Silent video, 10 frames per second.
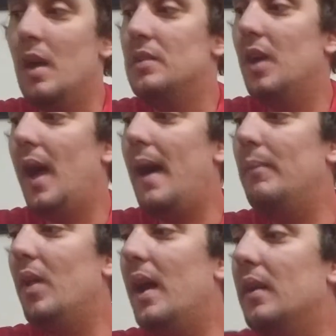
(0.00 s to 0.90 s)
So
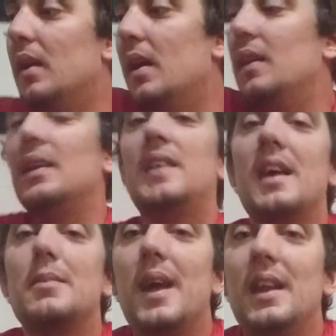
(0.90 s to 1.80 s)
have, like, the
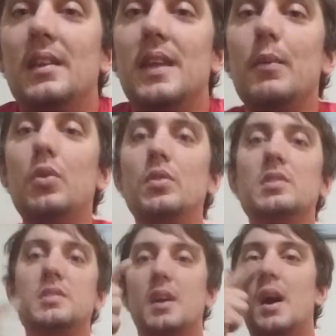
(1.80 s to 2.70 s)
Tasmanian
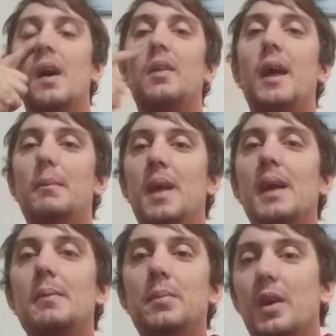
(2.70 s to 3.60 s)
Devils, lame
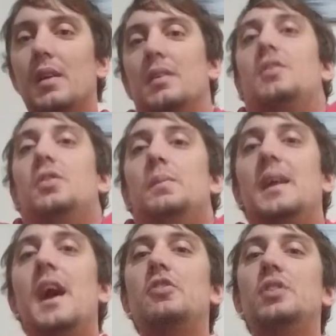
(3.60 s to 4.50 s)
name, but could be
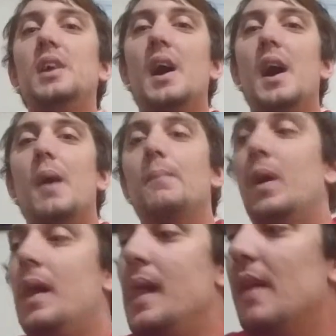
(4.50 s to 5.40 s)
catchy.
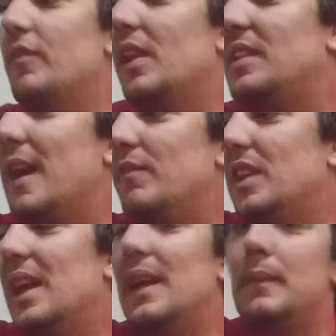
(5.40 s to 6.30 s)
Then a 10th
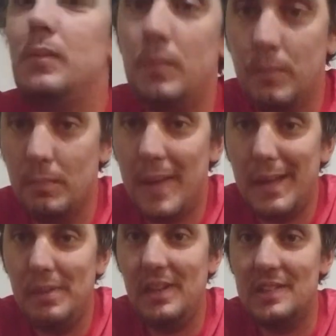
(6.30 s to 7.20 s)
team,
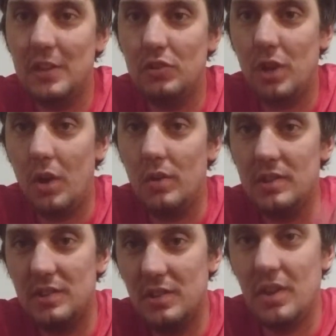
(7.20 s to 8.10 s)
maybe in the Central
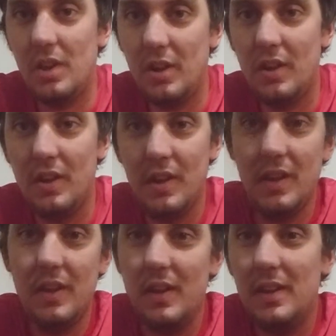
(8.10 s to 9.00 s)
Coast, you know.
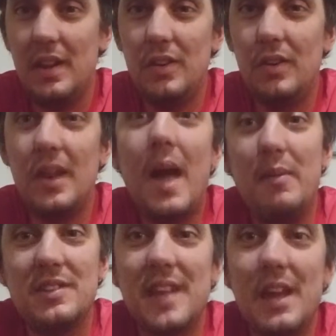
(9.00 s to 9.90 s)
They have a
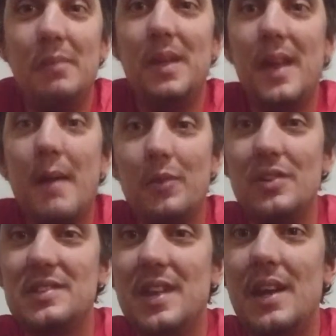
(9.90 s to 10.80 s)
stadium there. They have a
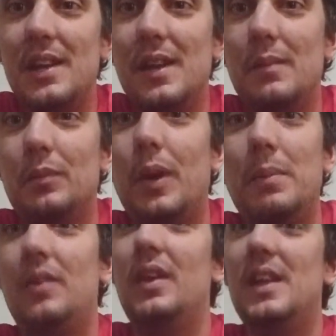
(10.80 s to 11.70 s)
good stadium.
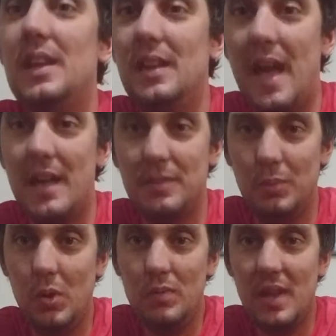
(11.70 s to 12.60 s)
Rugby League hasn't
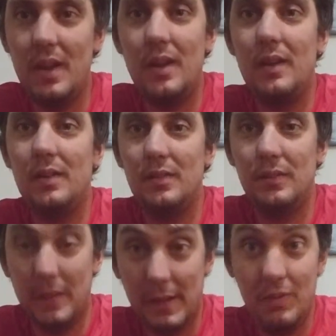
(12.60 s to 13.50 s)
moved there,
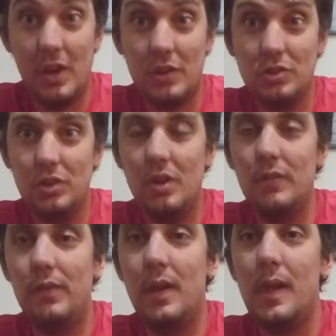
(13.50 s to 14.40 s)
even though they should have.